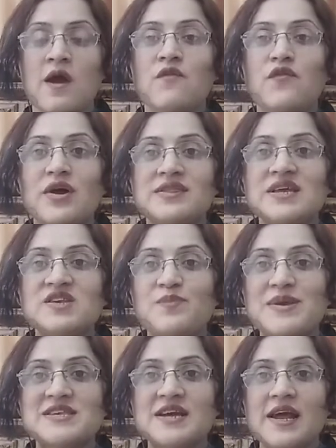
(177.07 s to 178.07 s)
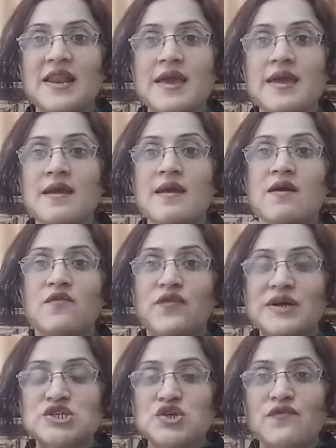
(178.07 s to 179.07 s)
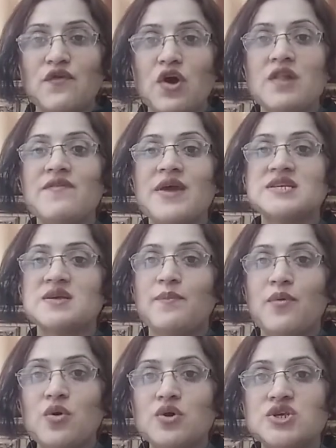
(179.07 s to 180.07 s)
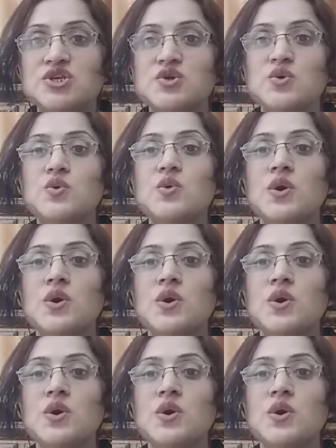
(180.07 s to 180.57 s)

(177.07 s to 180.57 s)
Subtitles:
For this, basically, first of all, we are supposed to